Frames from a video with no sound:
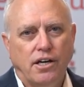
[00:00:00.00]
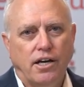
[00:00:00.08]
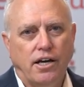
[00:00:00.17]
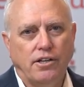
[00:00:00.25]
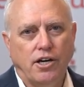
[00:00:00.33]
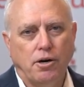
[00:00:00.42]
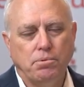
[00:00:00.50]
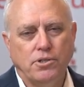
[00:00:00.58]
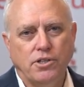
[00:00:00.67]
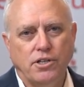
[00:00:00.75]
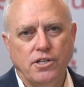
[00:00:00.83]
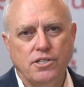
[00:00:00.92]
and the
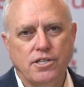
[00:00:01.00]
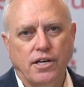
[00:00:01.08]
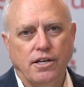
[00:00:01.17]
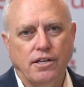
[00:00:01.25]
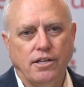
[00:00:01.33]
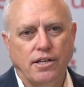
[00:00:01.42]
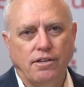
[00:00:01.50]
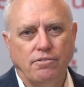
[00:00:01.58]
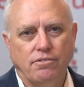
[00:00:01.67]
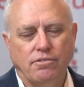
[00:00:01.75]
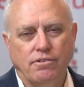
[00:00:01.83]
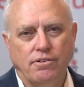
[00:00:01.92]
opportunities
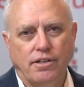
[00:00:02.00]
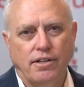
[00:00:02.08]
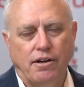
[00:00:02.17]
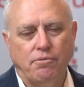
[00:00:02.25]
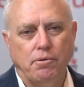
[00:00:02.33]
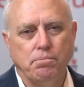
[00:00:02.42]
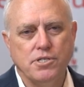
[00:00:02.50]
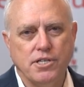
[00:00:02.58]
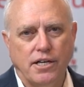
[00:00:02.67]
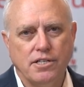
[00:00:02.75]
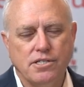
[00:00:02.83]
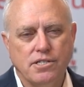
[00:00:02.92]
that
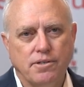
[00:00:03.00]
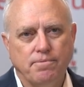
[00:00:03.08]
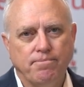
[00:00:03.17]
represents.